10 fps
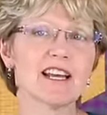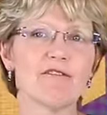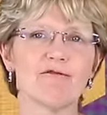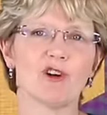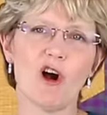
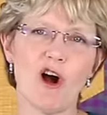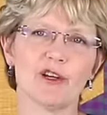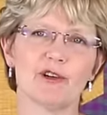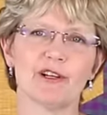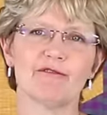enough for
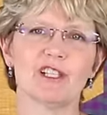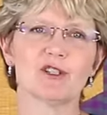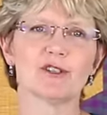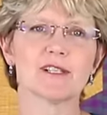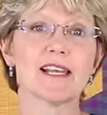all your
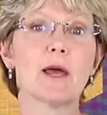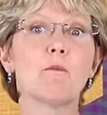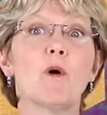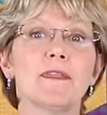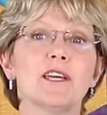adventures
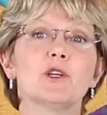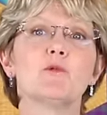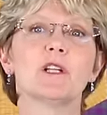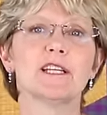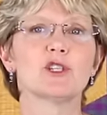and one that
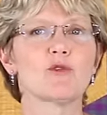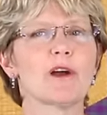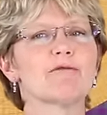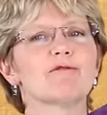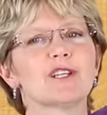you will
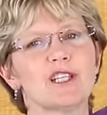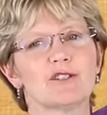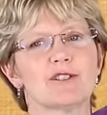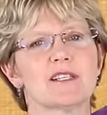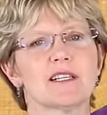enjoy for
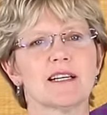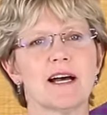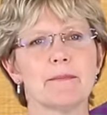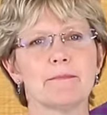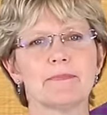years to
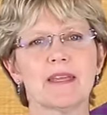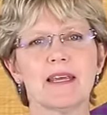come.